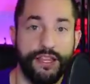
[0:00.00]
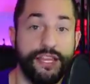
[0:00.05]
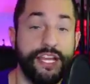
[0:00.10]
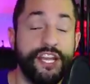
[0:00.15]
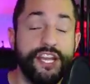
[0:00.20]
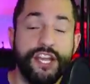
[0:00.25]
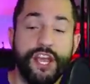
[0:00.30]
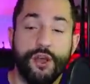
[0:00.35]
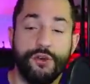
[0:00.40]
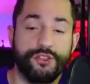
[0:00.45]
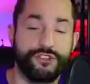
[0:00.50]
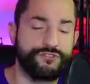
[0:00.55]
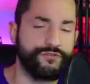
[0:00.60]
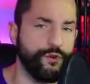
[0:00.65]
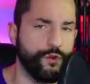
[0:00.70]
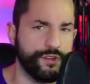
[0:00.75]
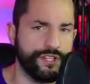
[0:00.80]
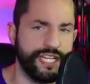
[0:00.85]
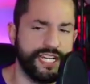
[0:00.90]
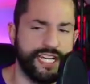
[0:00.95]
There you go. There's
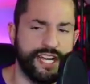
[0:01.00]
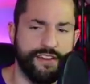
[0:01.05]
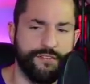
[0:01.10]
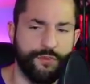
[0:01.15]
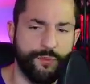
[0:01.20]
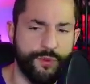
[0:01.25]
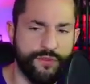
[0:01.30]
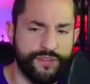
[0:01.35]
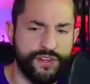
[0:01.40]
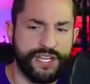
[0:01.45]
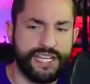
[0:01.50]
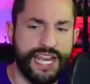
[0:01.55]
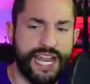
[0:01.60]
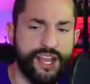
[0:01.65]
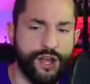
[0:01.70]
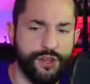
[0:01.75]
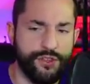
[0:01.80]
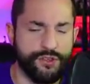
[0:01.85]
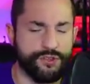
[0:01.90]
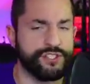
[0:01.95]
14 of them if you
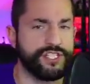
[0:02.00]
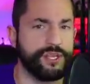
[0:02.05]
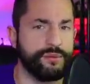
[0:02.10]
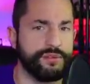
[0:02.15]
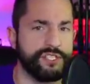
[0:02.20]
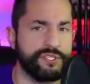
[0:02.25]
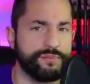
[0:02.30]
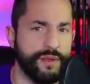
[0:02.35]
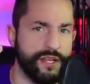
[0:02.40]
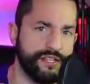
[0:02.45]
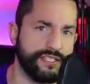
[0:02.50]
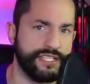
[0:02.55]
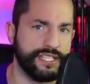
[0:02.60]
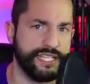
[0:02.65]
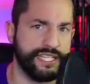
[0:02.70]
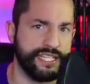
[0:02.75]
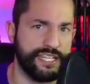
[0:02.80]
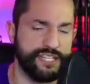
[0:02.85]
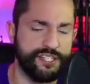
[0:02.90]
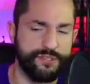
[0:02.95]
take all those summon spells
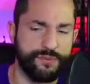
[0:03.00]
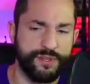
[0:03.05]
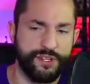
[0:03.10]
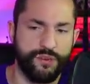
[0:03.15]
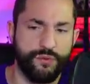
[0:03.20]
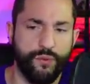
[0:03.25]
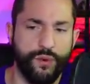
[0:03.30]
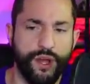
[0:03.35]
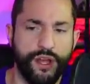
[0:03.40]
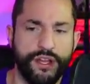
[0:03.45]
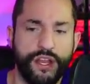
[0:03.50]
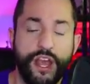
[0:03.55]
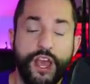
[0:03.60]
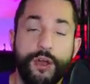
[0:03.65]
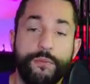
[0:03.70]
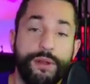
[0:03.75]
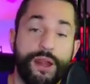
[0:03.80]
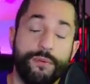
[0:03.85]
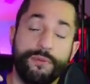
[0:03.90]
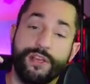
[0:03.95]
and condense them into one.
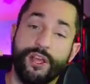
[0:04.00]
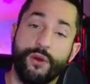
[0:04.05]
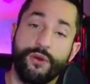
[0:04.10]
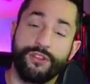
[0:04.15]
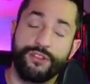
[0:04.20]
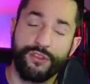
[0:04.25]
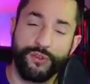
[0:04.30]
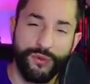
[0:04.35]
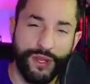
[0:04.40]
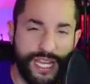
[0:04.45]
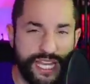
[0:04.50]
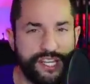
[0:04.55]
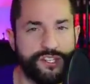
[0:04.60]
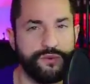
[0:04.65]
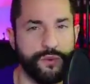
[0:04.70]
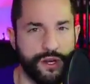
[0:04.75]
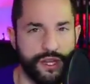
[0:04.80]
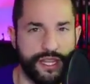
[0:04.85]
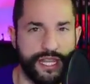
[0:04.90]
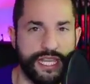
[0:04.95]
But I'll be going through
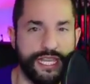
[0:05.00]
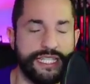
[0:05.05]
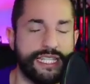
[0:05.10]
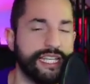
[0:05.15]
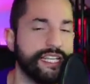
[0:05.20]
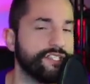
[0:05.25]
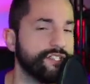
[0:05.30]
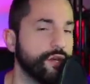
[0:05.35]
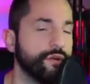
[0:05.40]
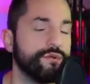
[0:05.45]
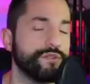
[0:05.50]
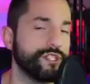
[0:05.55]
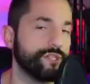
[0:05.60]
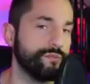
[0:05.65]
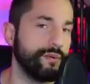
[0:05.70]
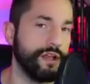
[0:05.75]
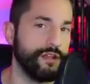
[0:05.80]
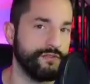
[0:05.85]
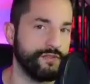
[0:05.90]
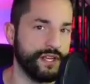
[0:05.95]
each one of these in its own
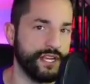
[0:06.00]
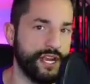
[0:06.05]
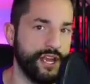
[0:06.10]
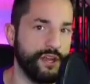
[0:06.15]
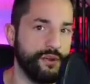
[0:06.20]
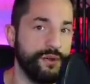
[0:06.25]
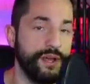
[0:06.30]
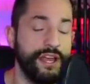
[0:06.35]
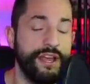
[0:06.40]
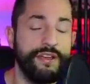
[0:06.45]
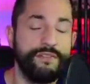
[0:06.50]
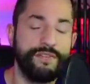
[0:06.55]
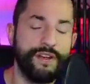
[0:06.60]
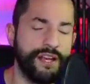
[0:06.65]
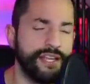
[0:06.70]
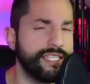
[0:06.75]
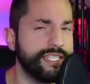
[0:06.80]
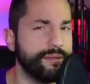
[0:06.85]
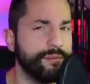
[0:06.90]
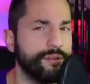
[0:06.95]
spell video,
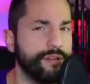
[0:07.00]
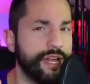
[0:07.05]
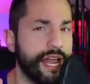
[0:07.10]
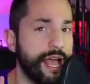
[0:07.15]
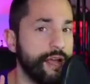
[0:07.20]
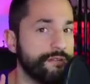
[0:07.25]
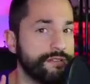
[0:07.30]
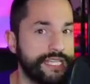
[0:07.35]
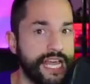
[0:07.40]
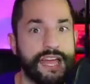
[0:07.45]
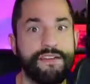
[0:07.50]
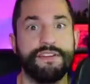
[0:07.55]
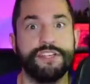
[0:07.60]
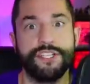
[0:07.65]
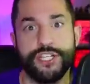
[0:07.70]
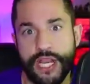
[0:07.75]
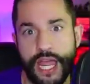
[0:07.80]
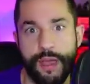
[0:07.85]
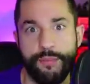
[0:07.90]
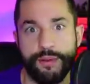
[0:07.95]
very similar to how
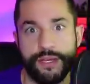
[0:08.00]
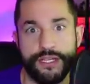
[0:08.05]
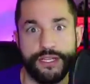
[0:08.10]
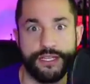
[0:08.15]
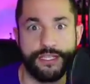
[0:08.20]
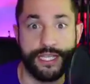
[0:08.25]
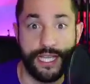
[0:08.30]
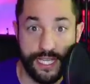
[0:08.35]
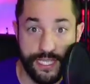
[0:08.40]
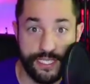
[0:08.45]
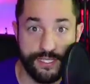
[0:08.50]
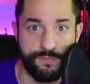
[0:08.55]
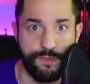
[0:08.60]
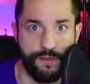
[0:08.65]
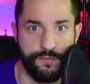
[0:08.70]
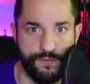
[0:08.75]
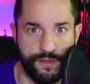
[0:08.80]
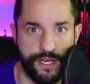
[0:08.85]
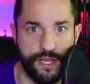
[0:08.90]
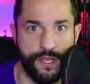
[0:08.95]
Davvy Chappy does his
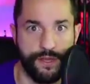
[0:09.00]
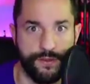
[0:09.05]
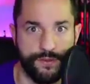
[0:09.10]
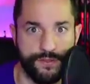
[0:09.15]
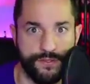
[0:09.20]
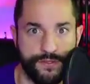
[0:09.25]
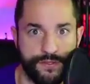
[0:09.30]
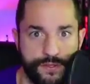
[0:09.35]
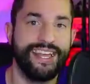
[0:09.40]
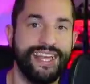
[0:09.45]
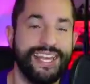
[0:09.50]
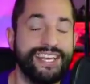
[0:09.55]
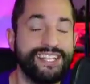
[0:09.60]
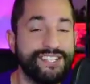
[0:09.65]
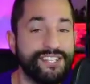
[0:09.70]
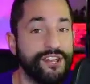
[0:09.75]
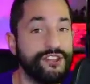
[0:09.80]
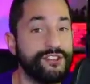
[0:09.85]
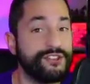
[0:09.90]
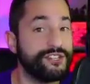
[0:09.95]
spell videos.
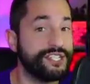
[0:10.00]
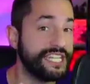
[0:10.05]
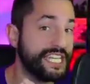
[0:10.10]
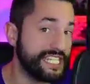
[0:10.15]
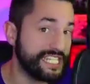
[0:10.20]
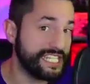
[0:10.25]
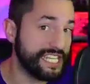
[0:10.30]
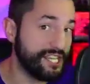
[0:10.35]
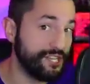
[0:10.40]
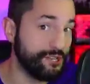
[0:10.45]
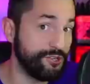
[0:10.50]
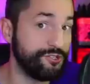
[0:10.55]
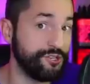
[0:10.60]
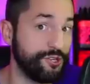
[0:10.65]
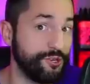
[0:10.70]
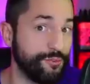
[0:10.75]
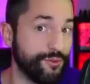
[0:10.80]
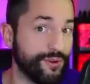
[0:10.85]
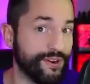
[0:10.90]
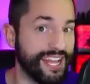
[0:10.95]
He's another DC
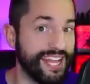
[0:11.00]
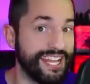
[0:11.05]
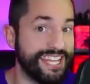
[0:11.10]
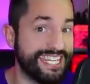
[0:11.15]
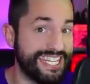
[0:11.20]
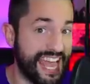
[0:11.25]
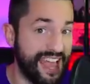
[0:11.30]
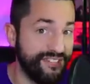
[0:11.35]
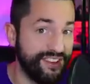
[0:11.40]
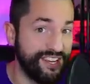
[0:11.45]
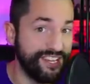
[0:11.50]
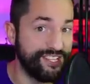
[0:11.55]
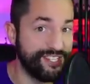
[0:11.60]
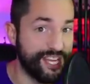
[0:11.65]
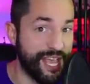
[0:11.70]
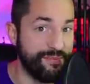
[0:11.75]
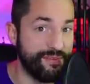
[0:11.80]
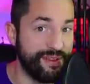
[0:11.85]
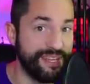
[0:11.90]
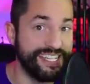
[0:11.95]
YouTuber, eh? Davvy
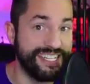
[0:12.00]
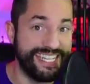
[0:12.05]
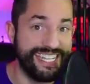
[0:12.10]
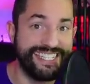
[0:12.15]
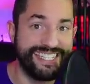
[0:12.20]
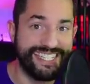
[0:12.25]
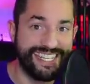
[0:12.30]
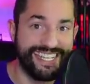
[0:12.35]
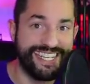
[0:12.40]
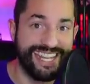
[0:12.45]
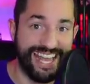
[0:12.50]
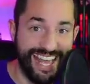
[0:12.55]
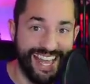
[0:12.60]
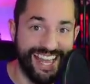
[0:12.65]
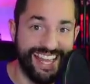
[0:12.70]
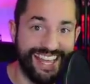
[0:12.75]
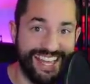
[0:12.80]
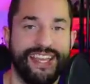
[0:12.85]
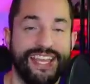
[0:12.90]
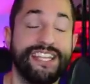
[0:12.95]
Chappy, DC,
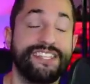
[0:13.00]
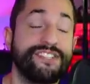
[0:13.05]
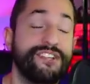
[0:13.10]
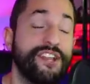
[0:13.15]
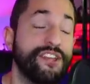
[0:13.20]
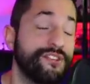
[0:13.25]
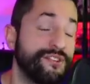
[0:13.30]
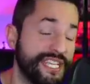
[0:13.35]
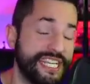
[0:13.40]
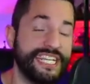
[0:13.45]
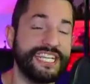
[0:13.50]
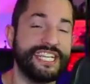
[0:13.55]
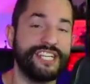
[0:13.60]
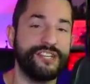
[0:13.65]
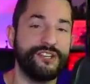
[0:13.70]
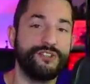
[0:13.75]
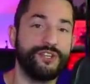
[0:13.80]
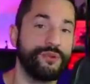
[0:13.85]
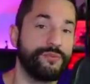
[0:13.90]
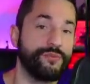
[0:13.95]
yeah? He's another D&D
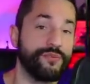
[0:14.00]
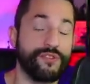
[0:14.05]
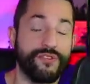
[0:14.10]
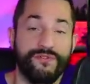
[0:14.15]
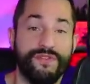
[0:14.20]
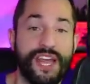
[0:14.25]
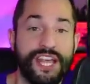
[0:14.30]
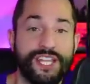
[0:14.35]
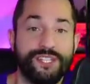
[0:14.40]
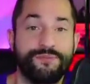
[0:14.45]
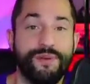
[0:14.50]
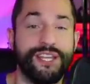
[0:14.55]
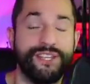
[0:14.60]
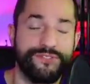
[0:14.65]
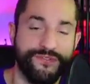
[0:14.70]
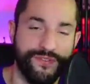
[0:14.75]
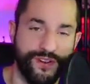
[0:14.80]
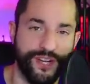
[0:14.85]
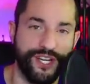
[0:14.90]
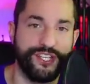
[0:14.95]
YouTuber with a
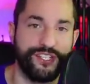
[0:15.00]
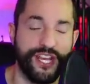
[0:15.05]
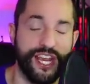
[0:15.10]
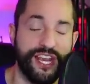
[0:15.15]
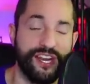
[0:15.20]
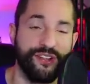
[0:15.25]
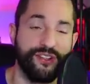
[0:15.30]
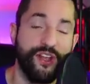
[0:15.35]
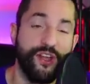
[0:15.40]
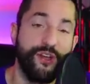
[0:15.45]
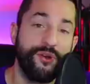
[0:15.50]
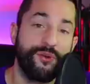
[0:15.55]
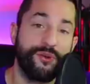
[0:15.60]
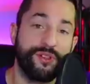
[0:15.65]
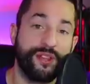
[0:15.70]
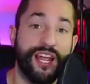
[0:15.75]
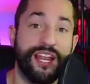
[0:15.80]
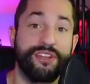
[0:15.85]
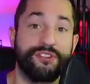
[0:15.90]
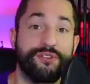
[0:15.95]
fast-paced, funny channel
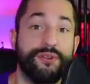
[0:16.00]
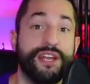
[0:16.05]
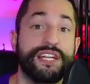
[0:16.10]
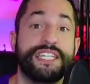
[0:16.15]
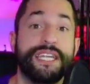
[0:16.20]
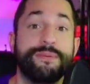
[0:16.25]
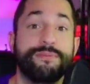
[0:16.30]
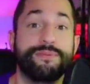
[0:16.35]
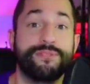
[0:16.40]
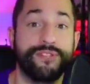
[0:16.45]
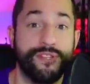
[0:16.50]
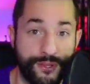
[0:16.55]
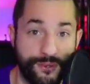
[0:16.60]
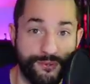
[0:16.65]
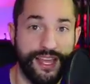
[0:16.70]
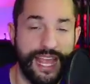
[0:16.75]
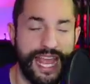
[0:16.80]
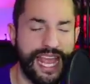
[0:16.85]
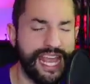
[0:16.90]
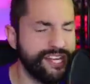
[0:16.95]
with a lot of great tips
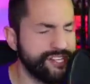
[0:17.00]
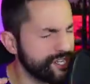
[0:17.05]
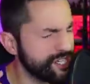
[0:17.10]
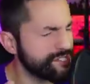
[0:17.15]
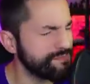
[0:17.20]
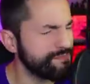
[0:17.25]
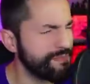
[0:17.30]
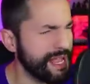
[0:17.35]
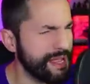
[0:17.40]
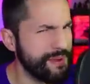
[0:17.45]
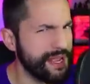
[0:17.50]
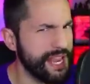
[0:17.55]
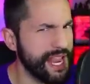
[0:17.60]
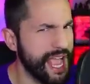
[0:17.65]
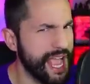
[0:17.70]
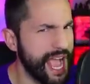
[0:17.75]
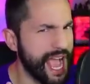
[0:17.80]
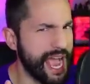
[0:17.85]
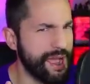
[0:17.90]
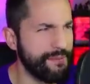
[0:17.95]
too. And just
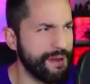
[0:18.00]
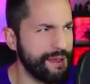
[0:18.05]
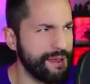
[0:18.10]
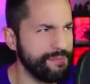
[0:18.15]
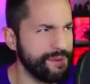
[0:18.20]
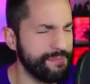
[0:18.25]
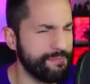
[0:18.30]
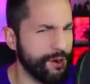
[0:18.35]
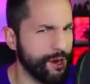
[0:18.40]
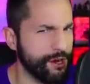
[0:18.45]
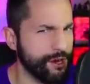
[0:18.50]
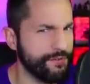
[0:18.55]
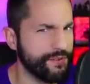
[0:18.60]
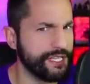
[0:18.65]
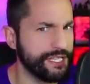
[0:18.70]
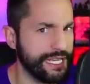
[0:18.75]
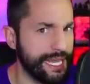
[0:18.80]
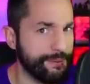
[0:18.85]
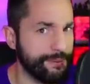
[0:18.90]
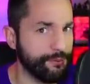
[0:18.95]
maybe, I might be a part
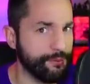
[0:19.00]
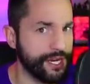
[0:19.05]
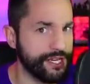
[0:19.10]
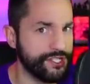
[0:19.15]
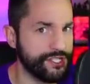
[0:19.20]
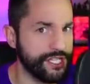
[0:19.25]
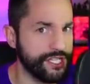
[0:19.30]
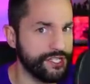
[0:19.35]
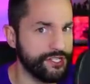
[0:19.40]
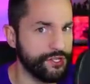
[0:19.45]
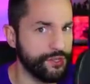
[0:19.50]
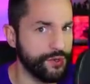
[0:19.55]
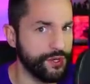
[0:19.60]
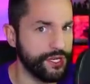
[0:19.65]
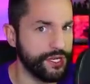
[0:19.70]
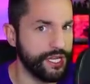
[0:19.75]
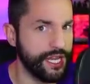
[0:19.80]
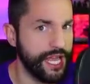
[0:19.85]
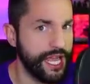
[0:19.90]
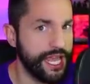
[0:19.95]
of a collaboration he's
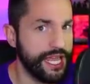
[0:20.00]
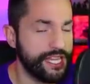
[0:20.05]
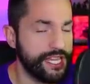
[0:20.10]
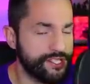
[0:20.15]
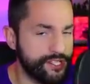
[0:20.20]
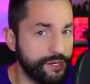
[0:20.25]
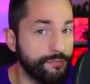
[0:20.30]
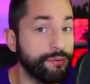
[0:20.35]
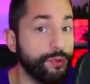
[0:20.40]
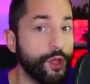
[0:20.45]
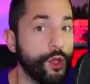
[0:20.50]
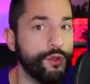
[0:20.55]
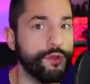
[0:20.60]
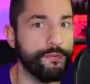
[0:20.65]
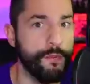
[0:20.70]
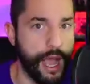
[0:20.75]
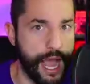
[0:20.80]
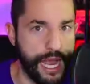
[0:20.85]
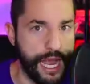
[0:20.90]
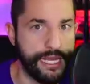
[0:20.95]
doing that's going to blow
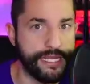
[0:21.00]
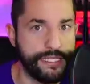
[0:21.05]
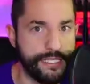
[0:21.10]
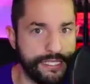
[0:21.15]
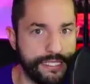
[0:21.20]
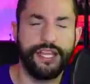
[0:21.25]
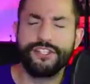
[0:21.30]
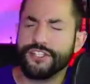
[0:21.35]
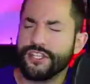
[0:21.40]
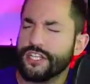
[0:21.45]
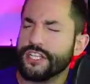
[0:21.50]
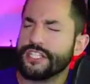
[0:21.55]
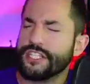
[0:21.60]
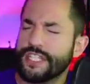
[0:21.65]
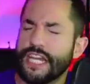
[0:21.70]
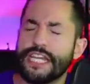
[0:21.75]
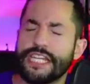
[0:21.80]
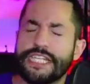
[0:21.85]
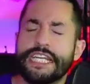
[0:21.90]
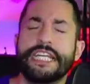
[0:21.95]
your minds. It's going to
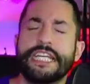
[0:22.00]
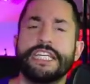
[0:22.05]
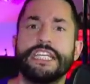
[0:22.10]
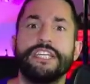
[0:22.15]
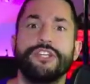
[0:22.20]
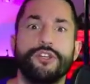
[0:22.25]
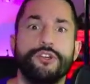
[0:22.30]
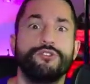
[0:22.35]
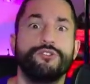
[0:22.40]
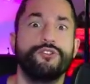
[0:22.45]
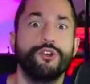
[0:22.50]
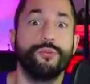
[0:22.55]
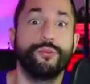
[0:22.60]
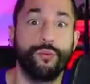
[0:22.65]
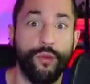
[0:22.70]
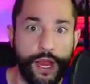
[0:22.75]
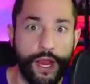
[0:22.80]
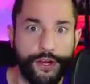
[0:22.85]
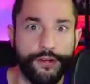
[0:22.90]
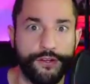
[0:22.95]
set a D&D
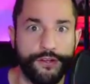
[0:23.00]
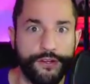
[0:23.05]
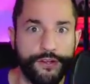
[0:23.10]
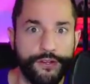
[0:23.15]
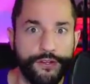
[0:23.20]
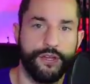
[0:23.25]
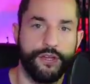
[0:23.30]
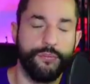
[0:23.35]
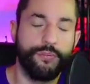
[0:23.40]
YouTube record.